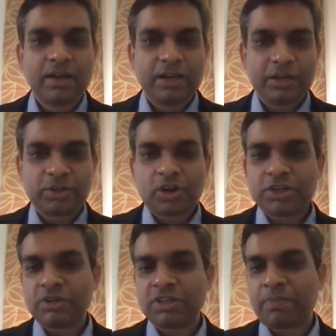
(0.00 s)
You saw
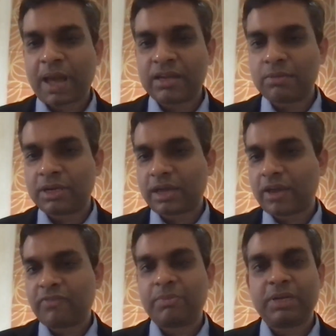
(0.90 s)
during the pandemic,
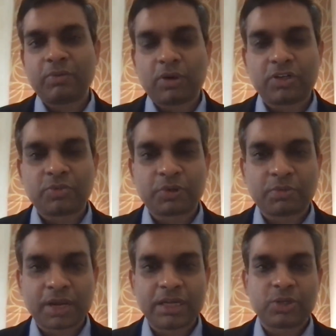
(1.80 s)
everybody wanted to put
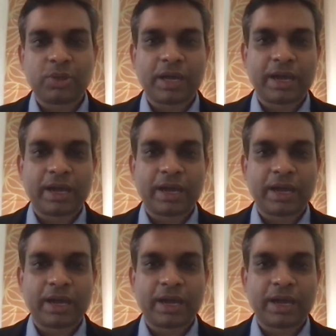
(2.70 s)
money into